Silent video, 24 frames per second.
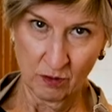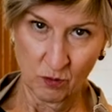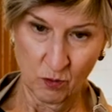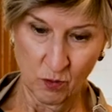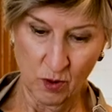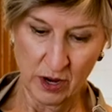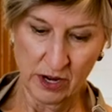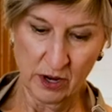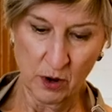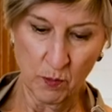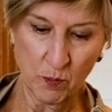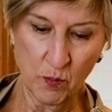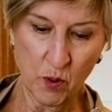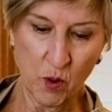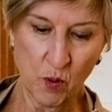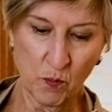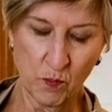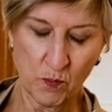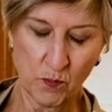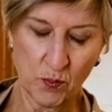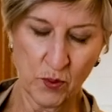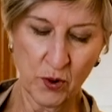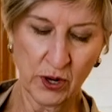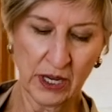when you're
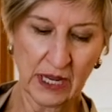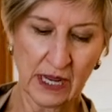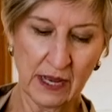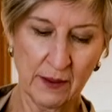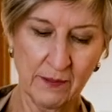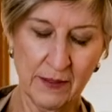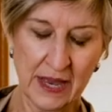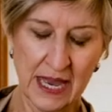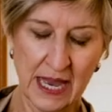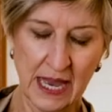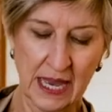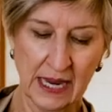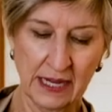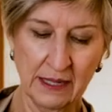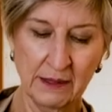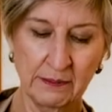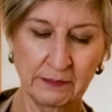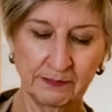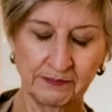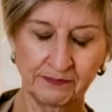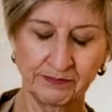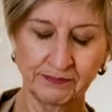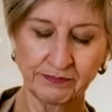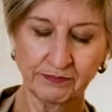putting them in,
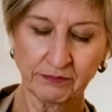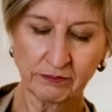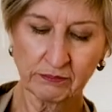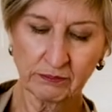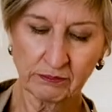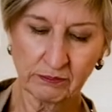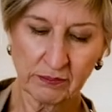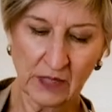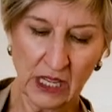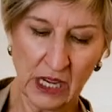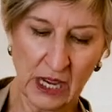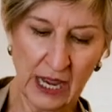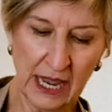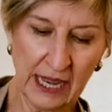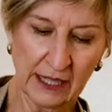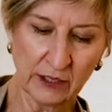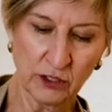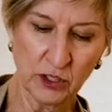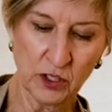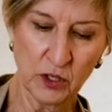hands